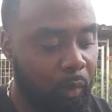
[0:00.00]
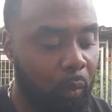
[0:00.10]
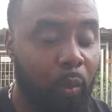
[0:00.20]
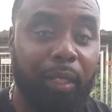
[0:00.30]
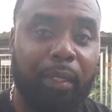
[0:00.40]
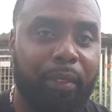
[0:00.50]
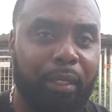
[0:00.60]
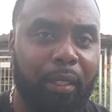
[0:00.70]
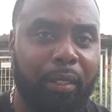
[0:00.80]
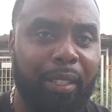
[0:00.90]
we live and
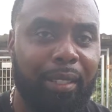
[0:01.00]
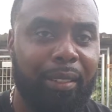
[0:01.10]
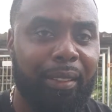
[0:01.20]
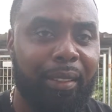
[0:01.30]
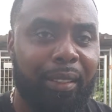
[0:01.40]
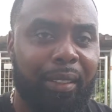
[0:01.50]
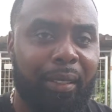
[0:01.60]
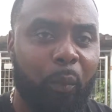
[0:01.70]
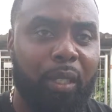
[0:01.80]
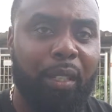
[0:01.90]
learn, and
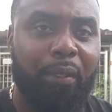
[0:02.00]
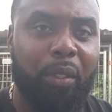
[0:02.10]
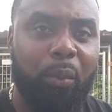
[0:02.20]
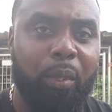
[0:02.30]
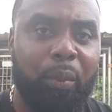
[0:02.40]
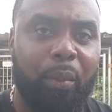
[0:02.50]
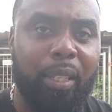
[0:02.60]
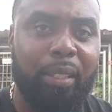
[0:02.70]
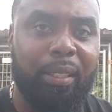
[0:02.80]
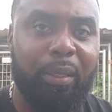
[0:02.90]
we never know which
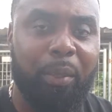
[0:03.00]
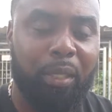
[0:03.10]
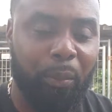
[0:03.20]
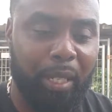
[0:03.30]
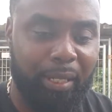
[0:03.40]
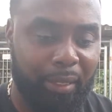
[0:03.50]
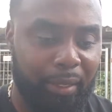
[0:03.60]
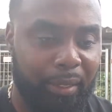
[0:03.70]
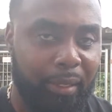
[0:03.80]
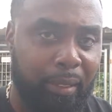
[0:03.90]
way, which direction
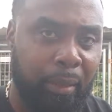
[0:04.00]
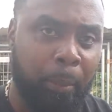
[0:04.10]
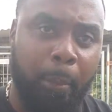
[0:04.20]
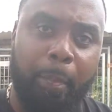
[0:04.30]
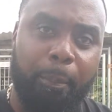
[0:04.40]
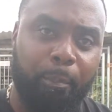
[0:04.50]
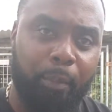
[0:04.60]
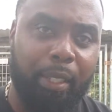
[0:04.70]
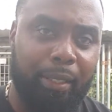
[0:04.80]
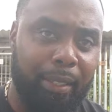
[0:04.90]

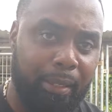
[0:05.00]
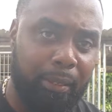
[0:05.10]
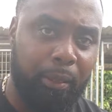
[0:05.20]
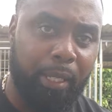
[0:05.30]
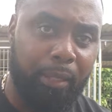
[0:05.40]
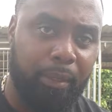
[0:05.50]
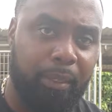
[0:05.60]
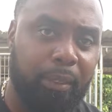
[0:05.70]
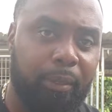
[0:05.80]
anything's gonna take us.